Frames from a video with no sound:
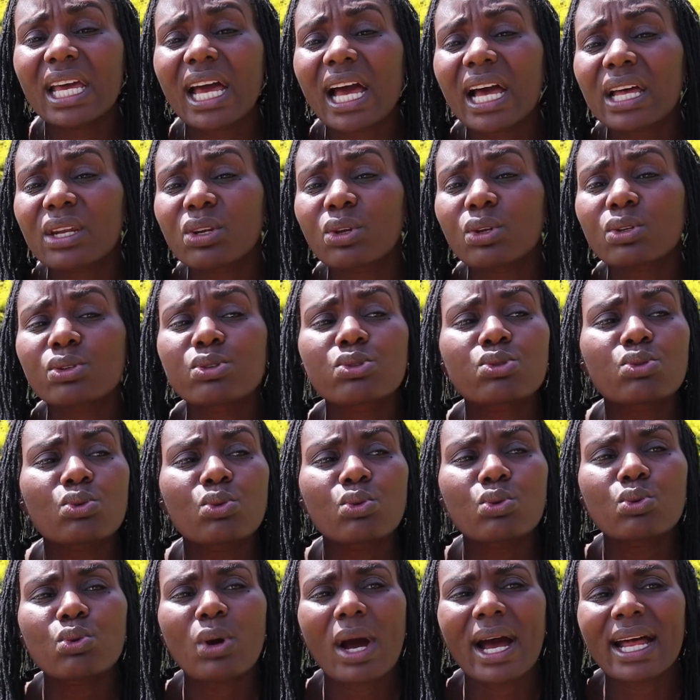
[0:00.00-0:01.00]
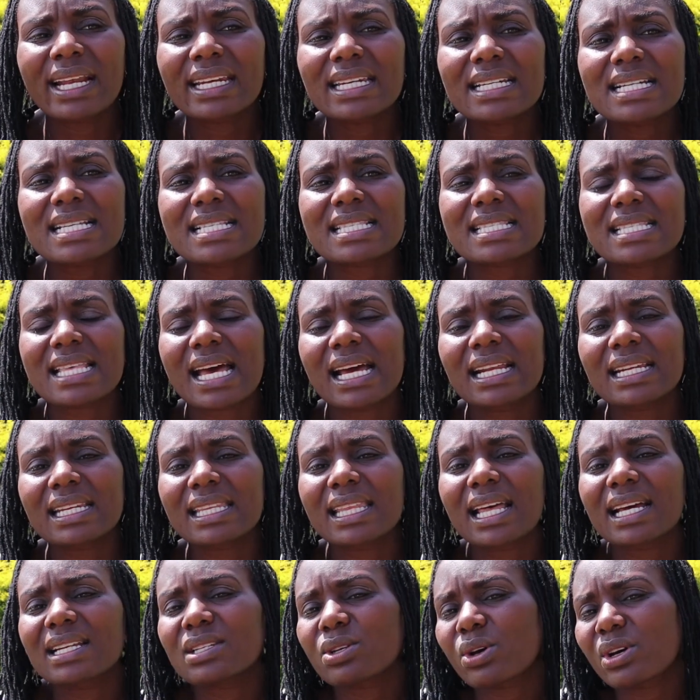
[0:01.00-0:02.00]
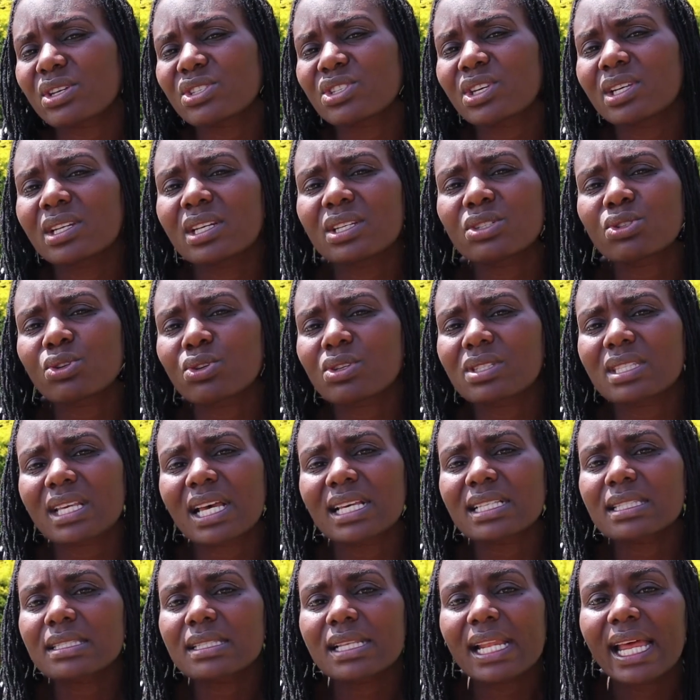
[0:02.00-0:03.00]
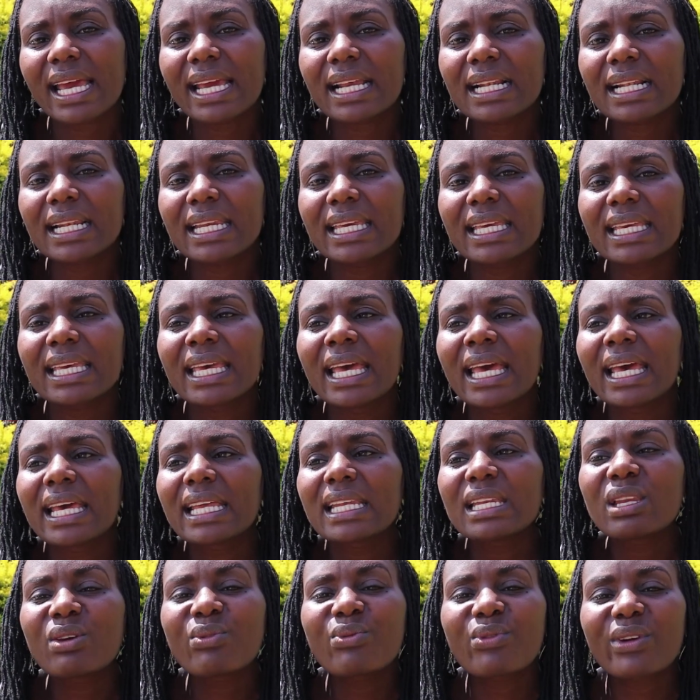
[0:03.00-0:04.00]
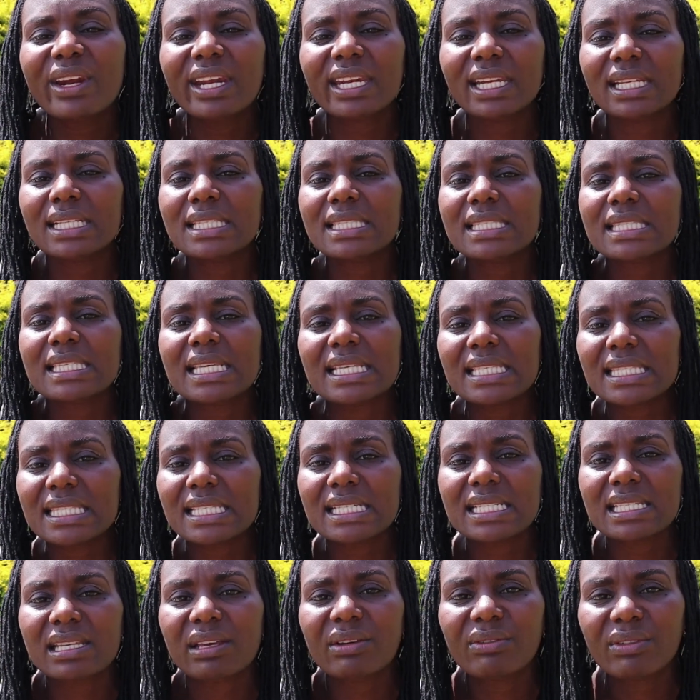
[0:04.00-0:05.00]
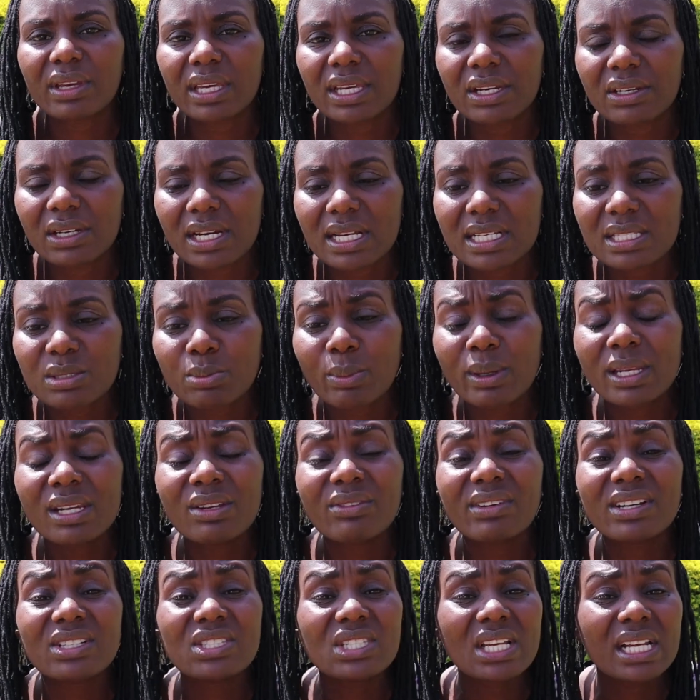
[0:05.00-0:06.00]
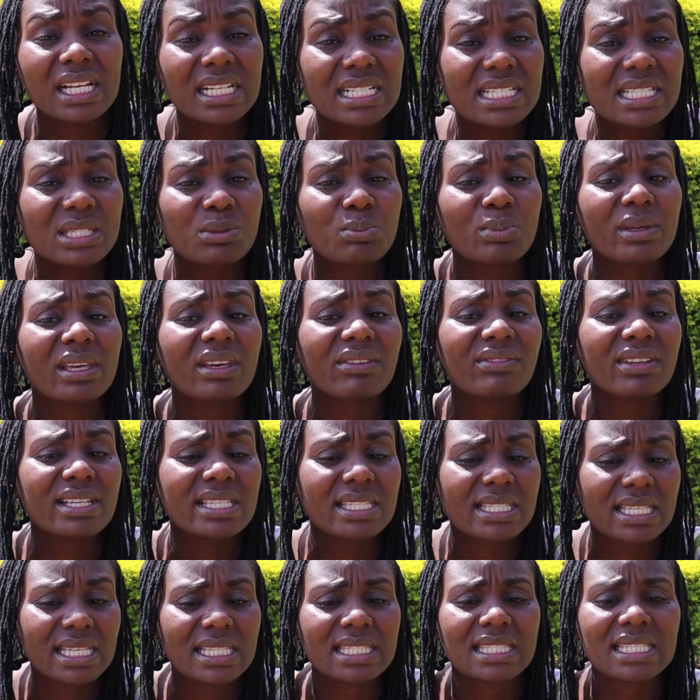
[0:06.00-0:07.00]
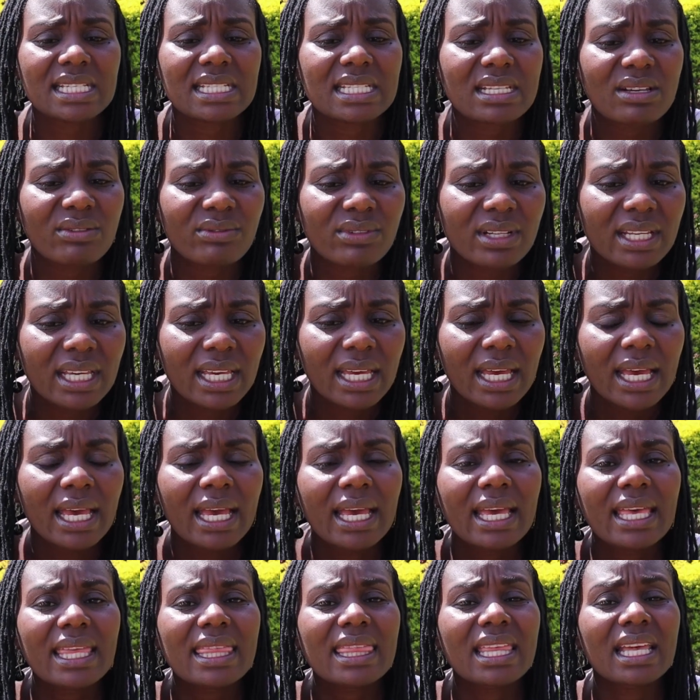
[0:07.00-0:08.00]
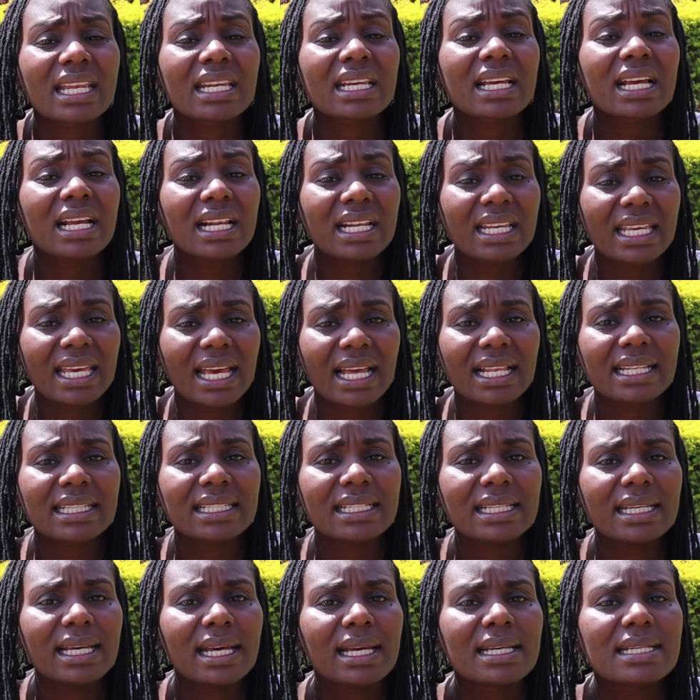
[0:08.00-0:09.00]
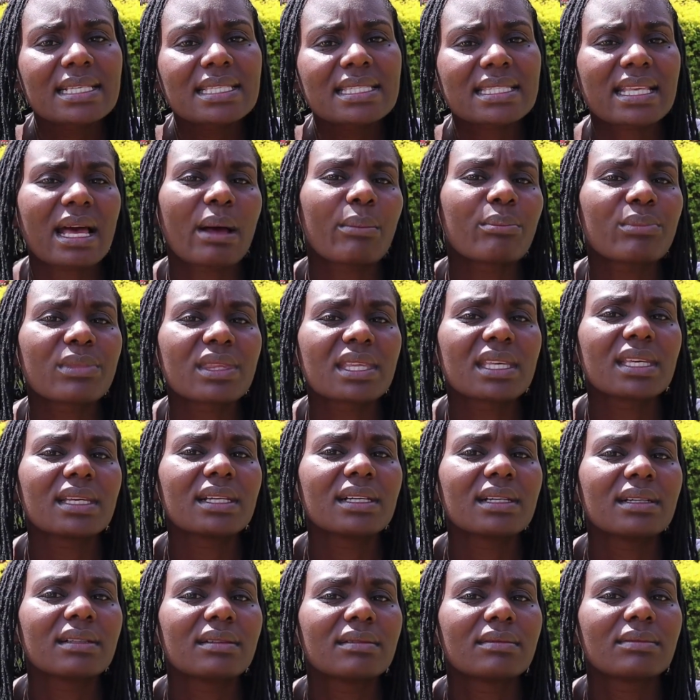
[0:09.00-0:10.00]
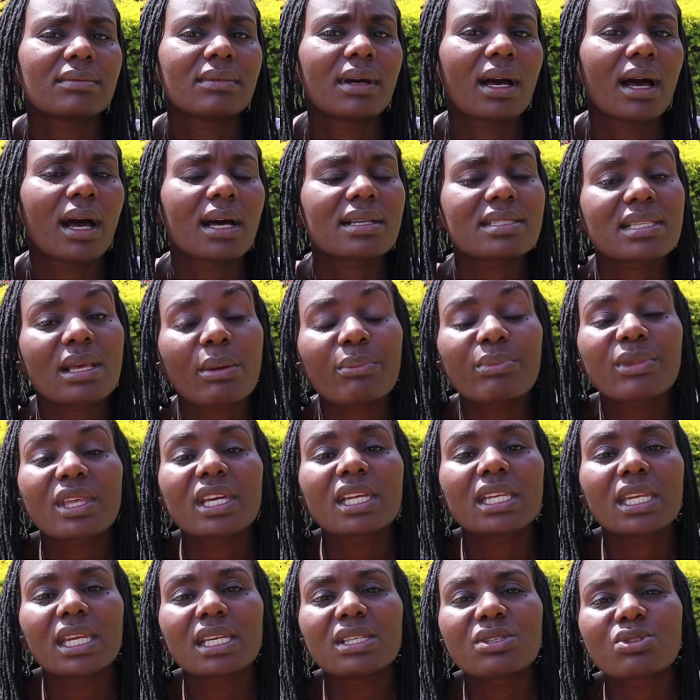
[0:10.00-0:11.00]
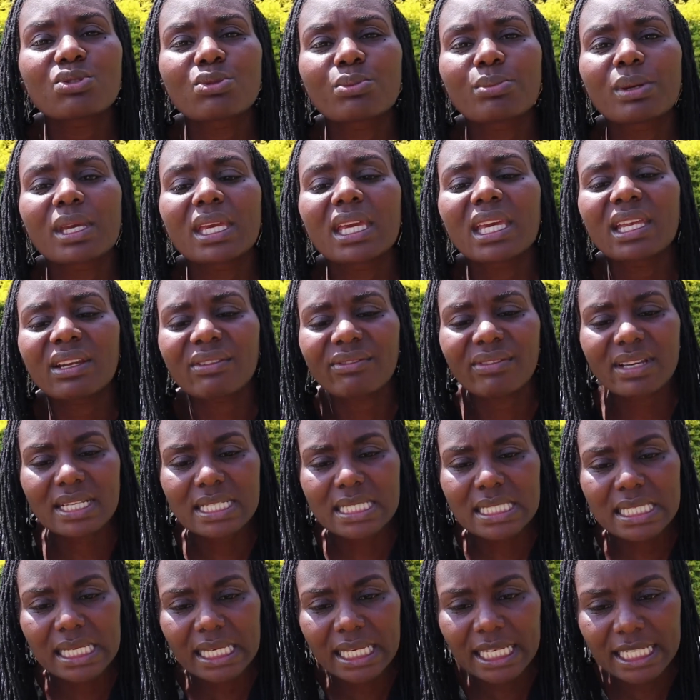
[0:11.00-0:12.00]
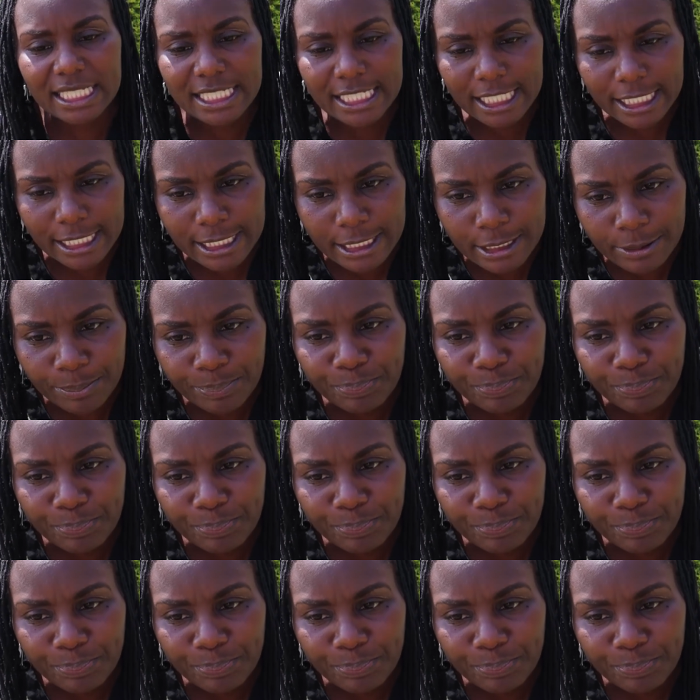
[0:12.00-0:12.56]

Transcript: adults who understand that our genitals are slightly different in sensitive areas. But if a child is behaving sensitively, then clearly something needs to be investigated.